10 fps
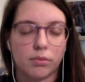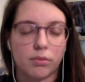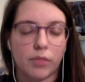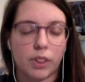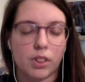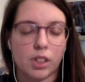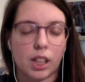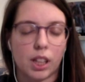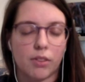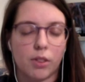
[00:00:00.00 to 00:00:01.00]
So just
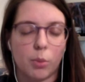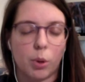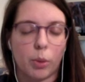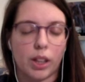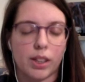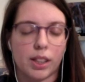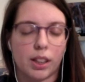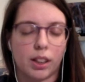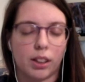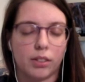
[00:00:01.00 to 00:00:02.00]
take a few more breaths
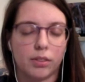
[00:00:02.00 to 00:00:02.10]
here.